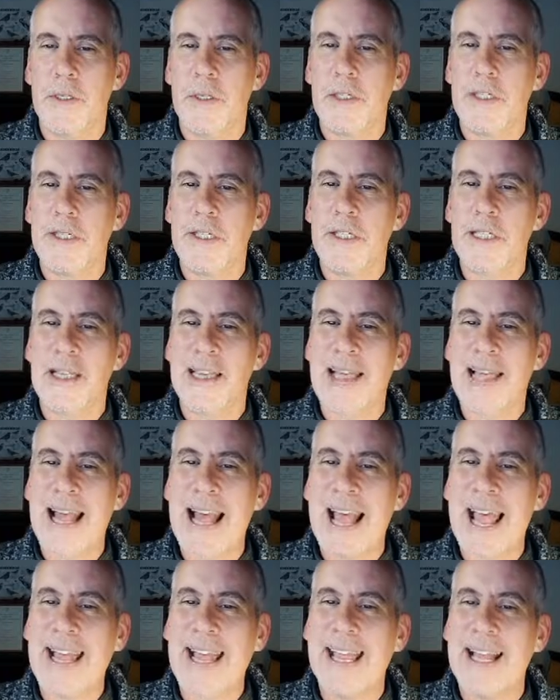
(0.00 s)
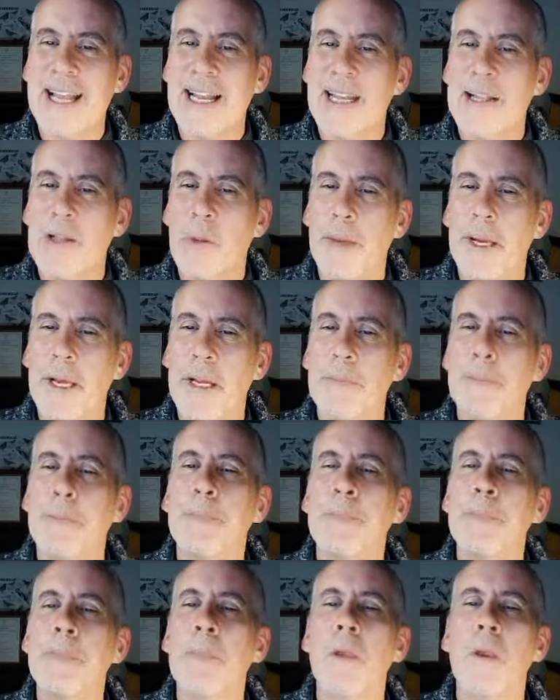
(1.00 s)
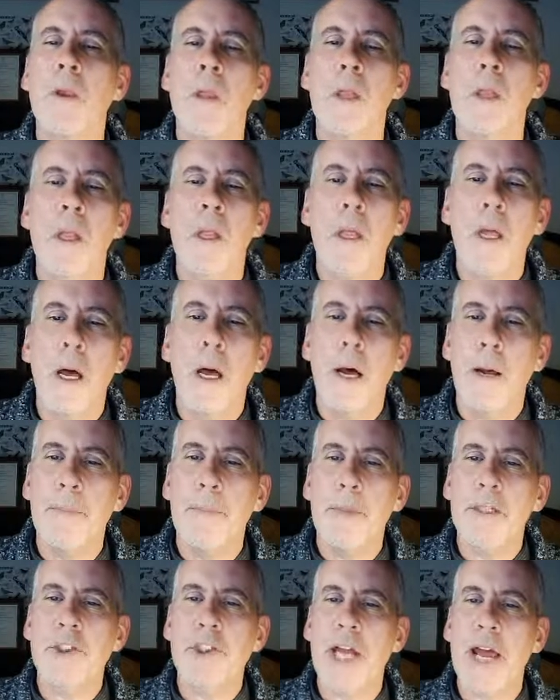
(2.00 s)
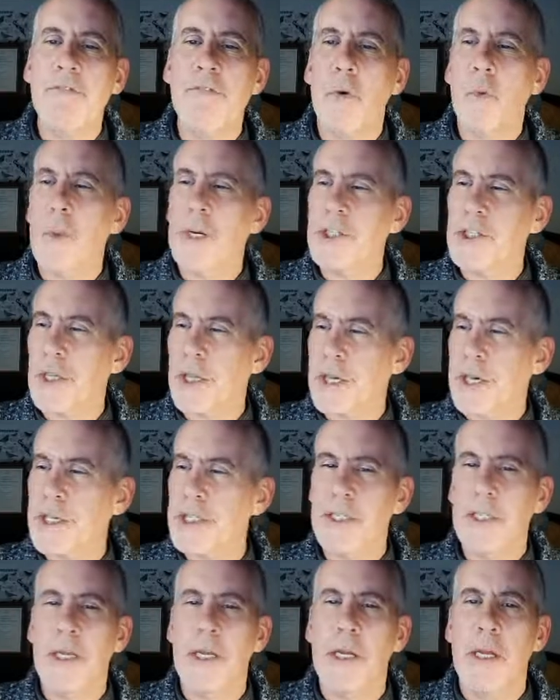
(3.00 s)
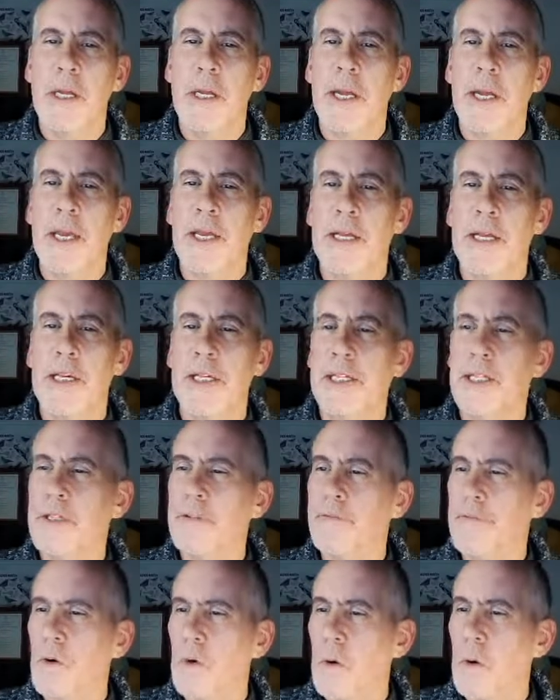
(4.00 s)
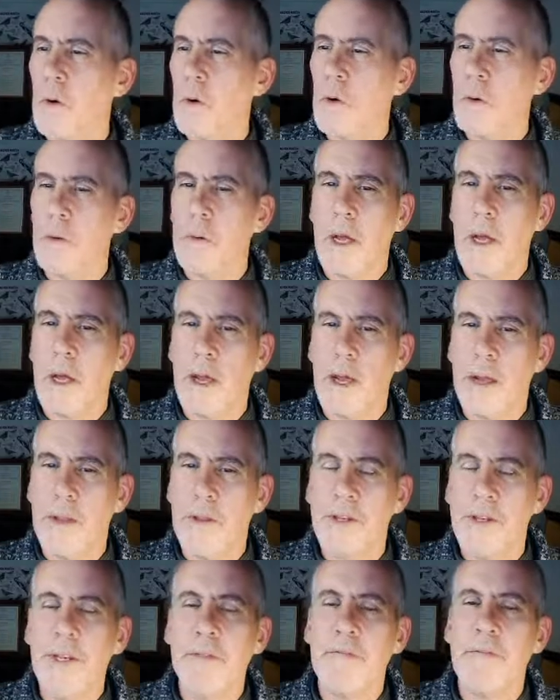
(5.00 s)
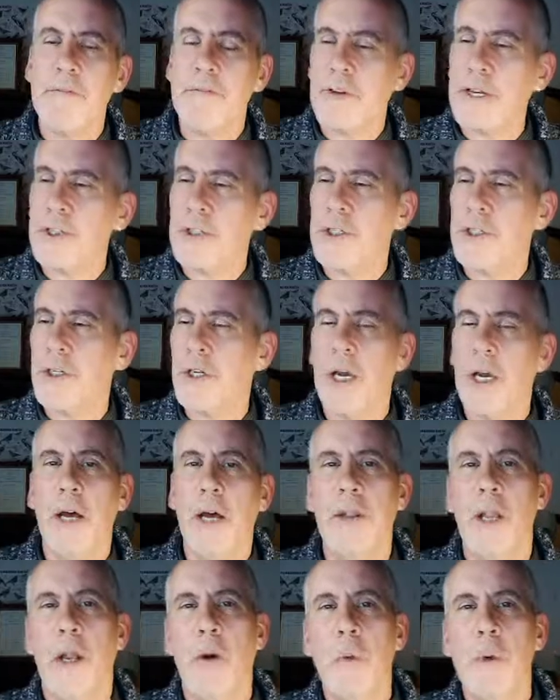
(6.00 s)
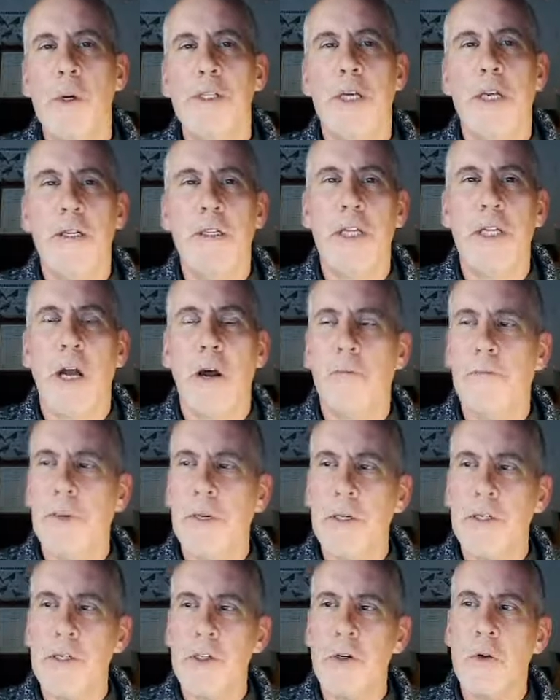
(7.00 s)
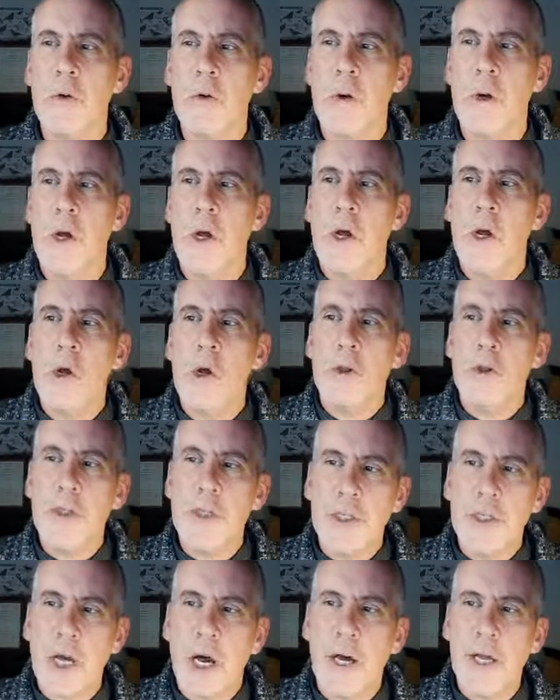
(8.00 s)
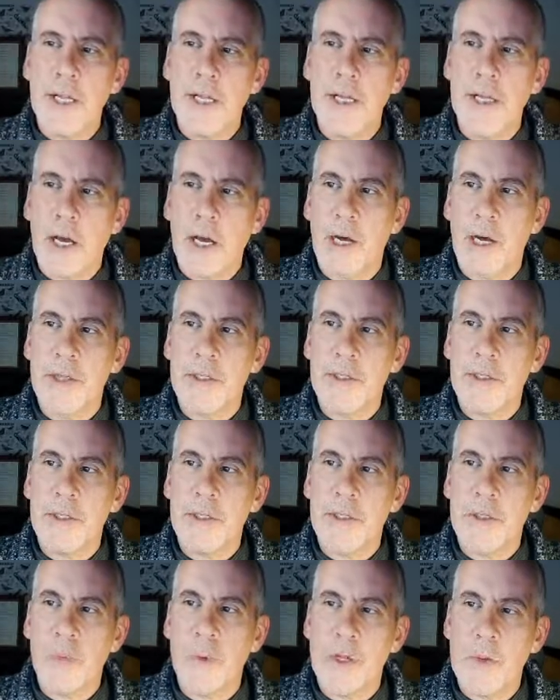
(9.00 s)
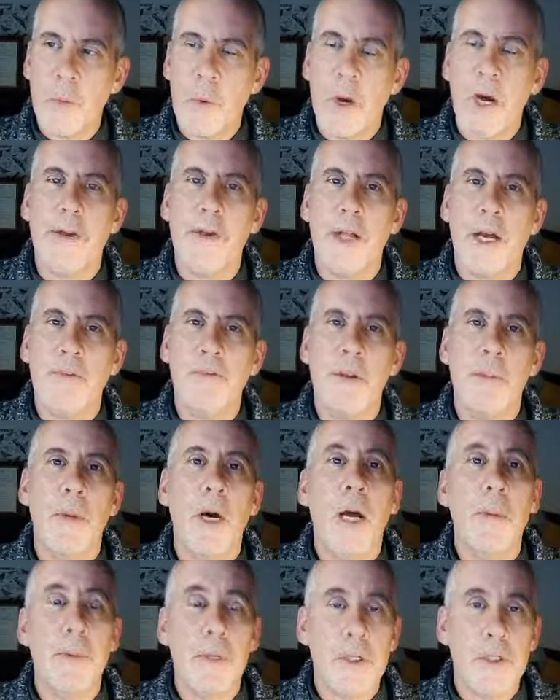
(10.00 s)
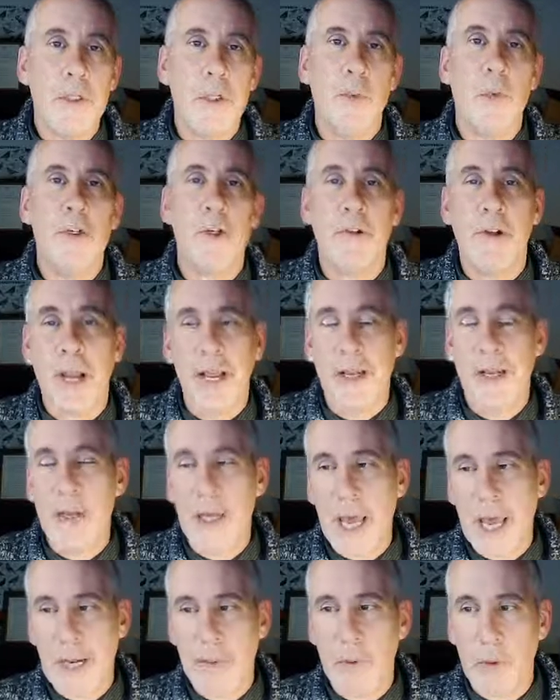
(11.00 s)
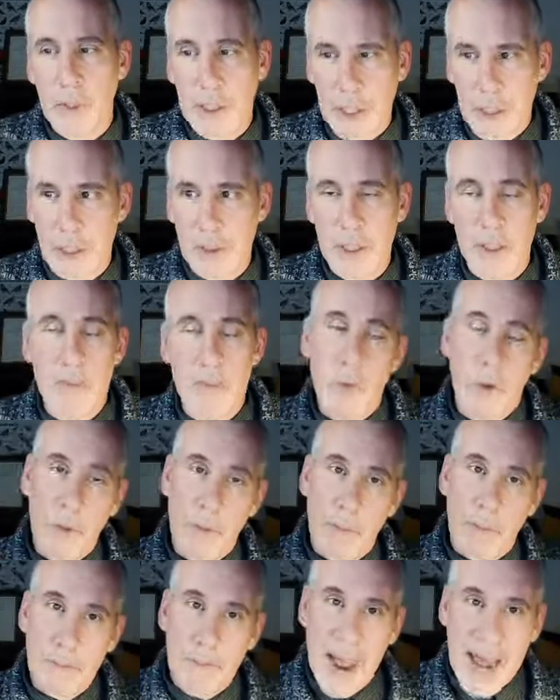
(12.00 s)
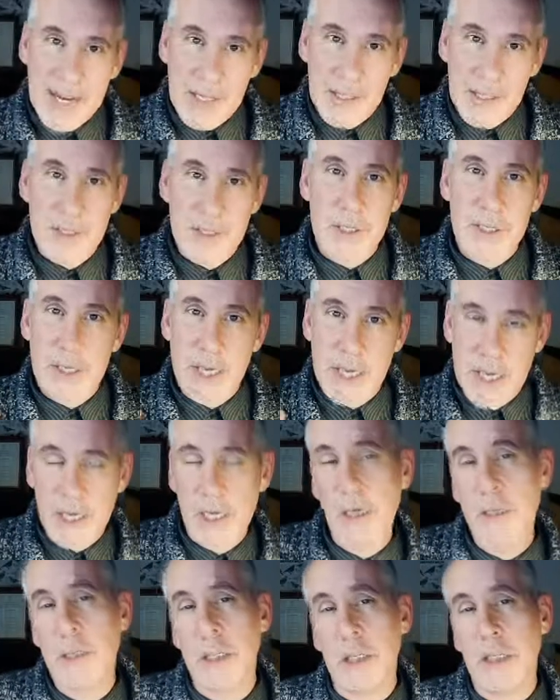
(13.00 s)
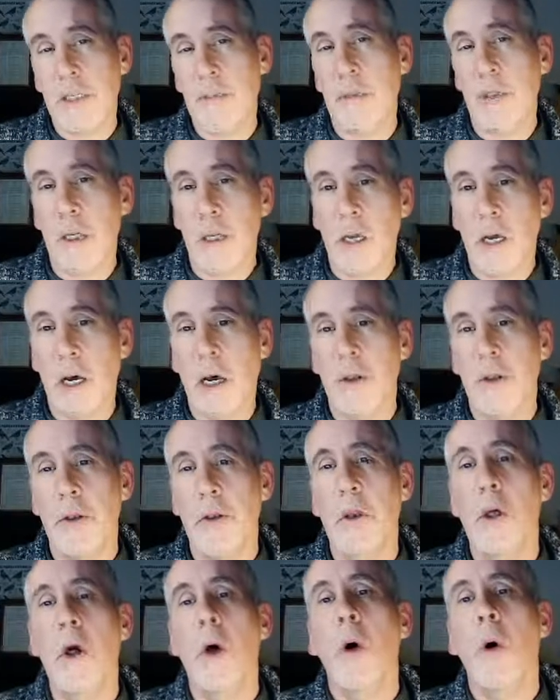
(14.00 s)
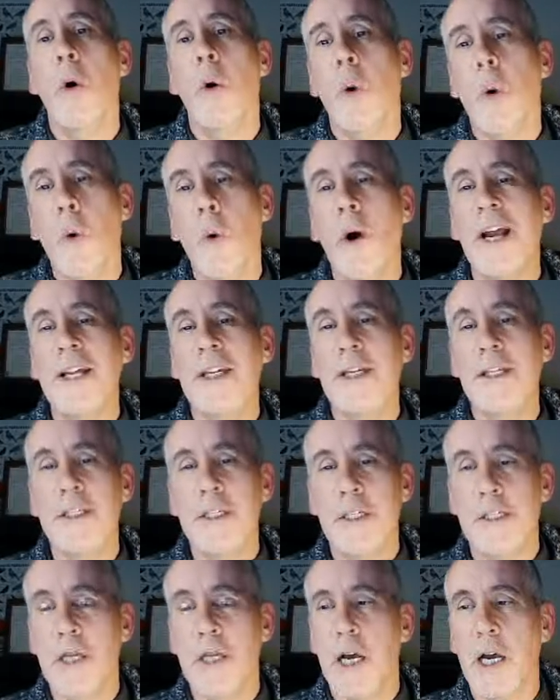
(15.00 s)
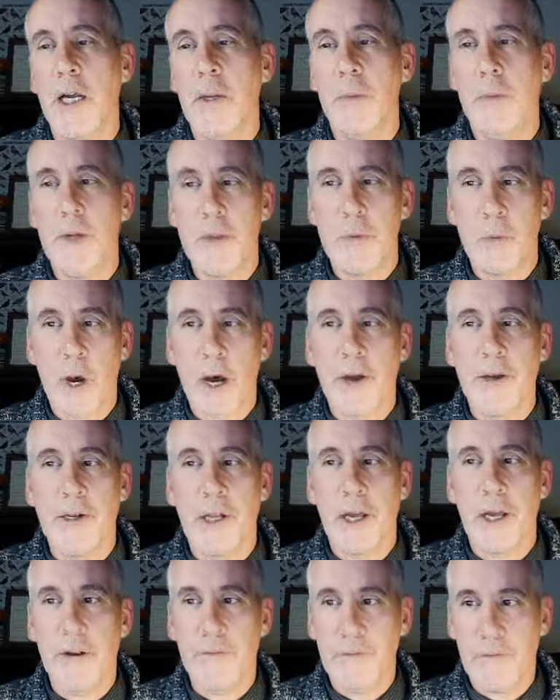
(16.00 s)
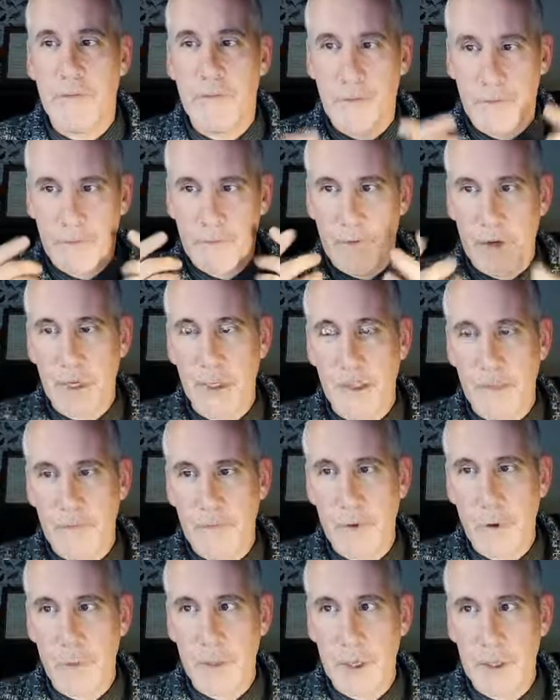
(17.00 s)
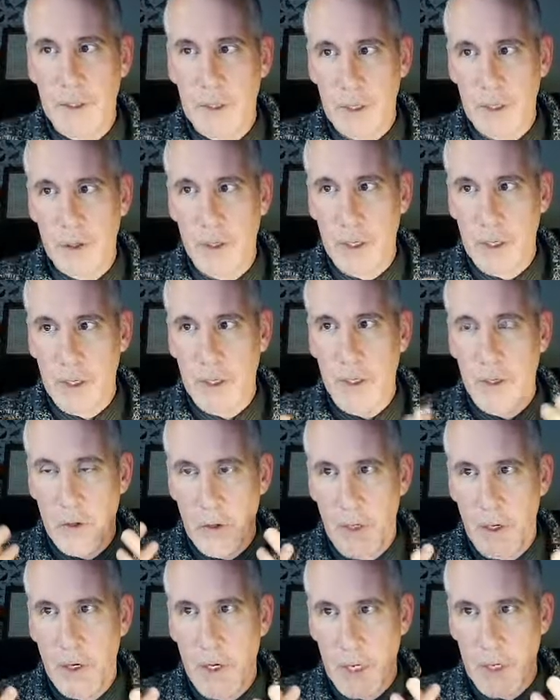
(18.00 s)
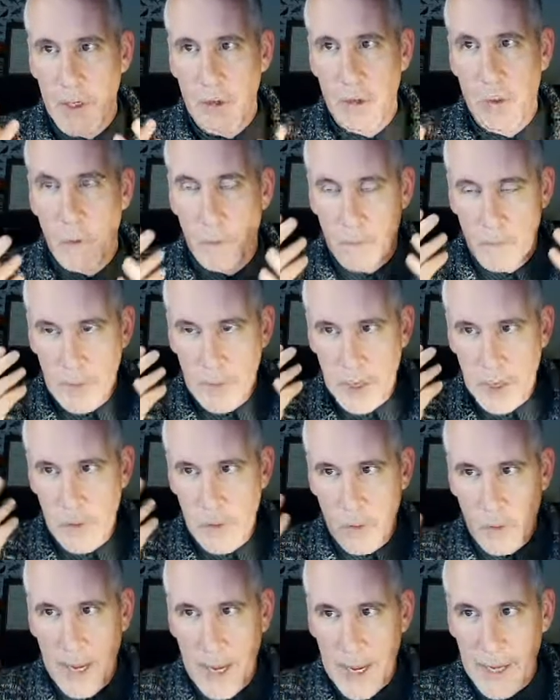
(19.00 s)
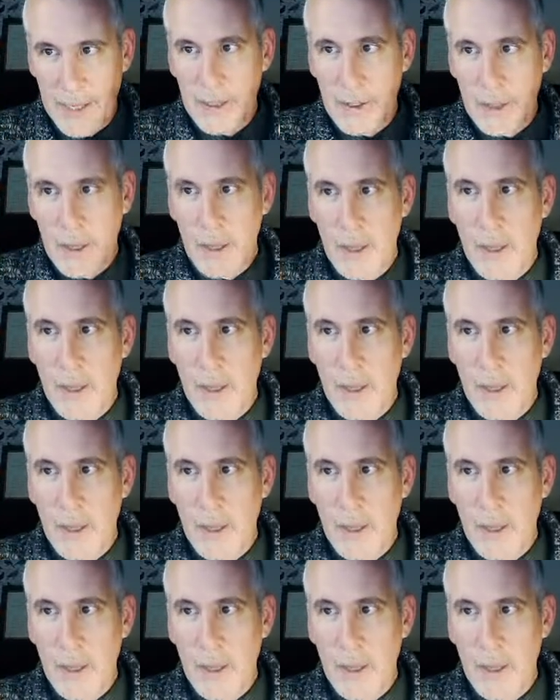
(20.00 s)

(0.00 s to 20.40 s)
just lagging a little bit um, a general wish list is for uh, the different features in your garden. I always kind of start off because you're designing gardens with wildlife in mind because you want to create an edible ecosystem, you want a balanced ecosystem in the garden. Always design with wildlife first and foremost in your in, in, in your in your head.